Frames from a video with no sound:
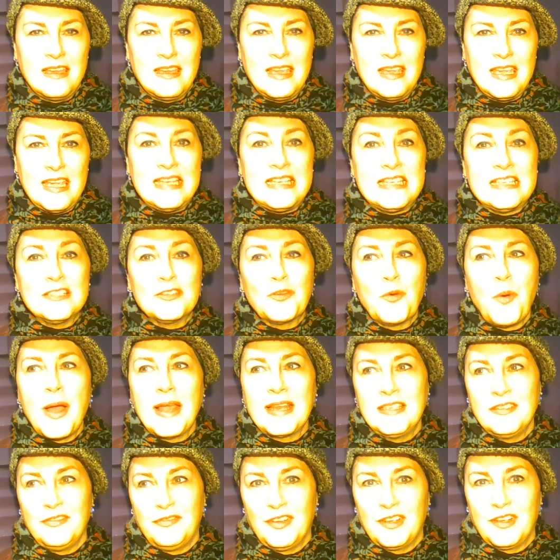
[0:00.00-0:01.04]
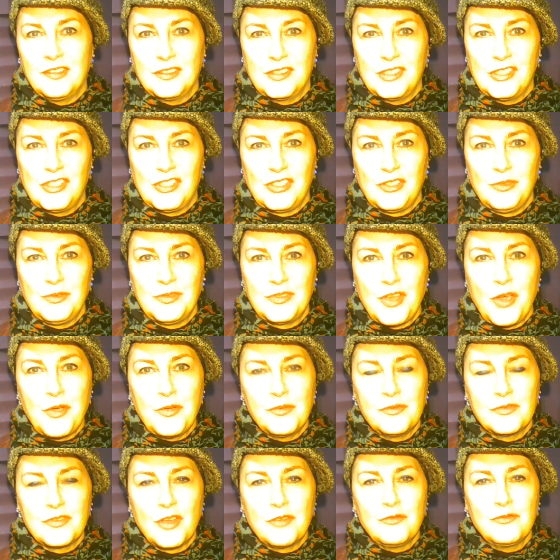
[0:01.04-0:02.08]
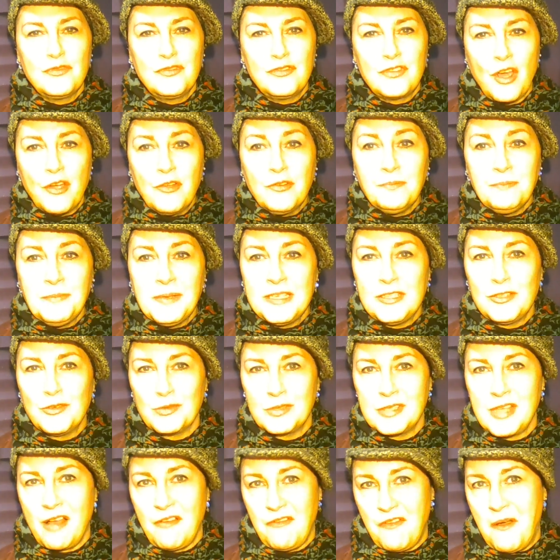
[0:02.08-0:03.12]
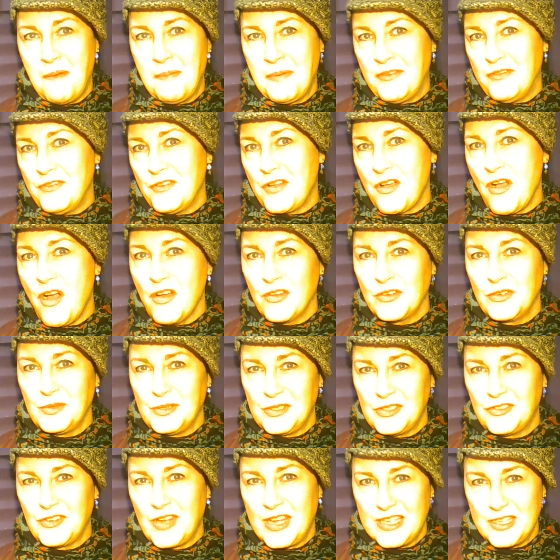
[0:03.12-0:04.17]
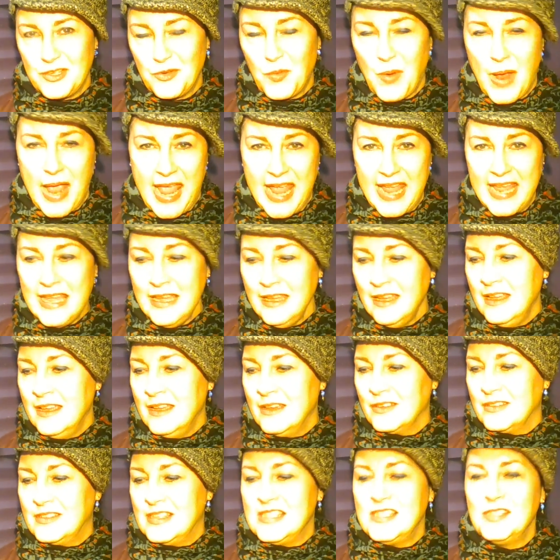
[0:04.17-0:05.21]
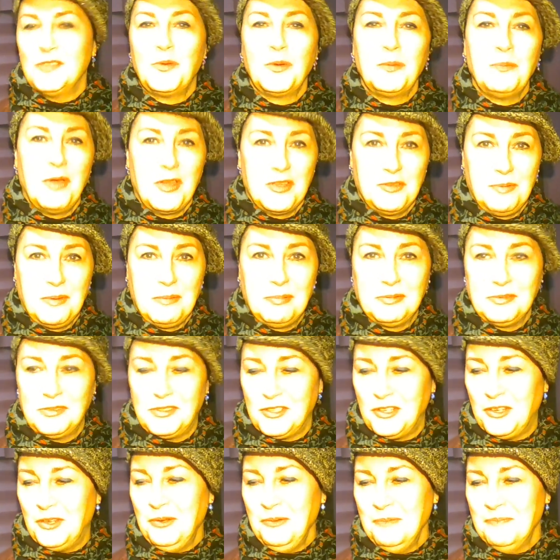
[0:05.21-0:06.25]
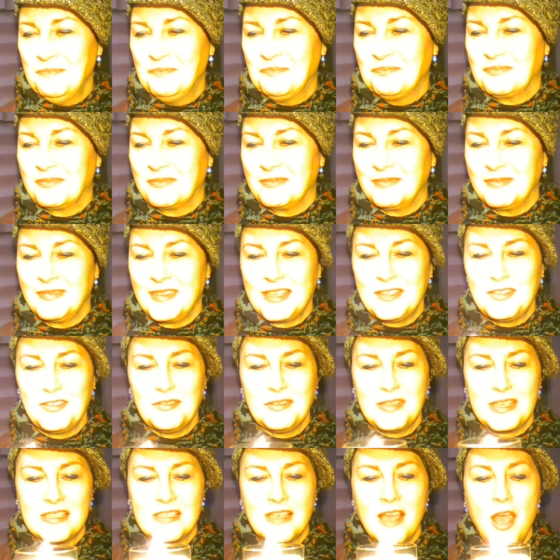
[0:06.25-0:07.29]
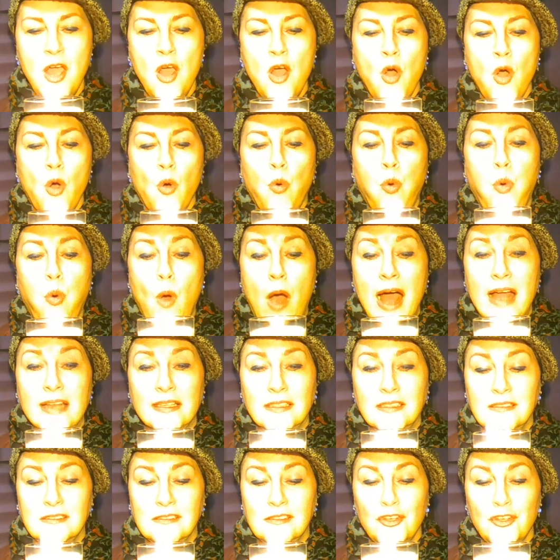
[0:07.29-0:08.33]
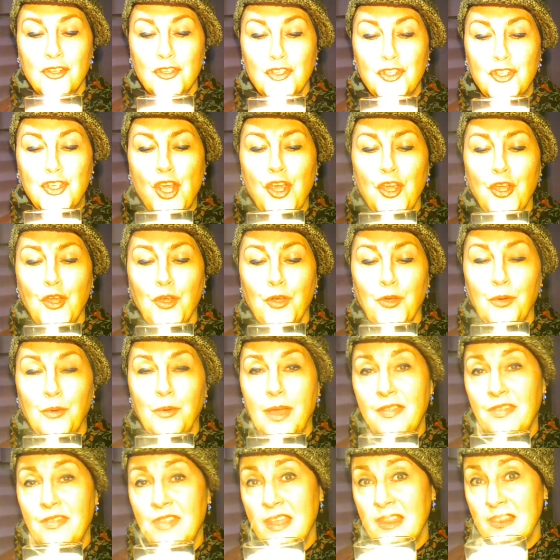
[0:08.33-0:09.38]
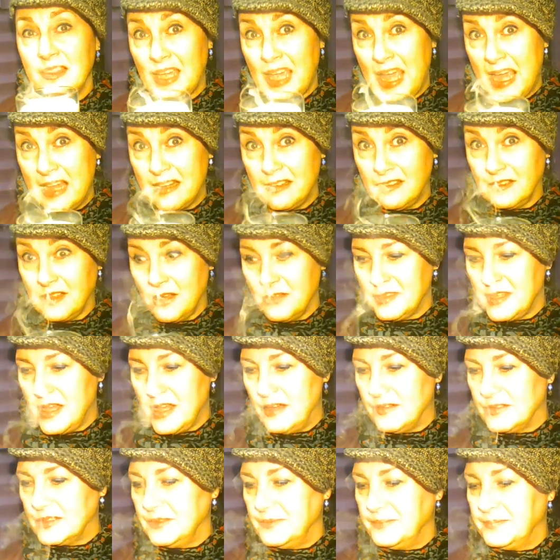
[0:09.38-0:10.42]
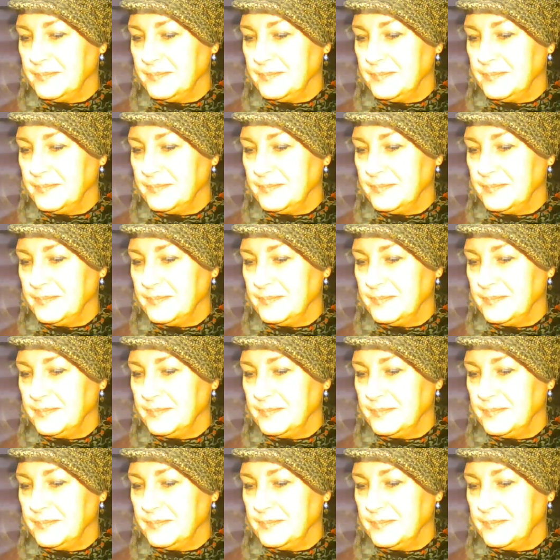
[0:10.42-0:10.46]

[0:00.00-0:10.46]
it is quite difficult to do, so don't beat yourself up if you can't do it straight away. This is what most people do. They do this. 1, 2, and then the candle goes out.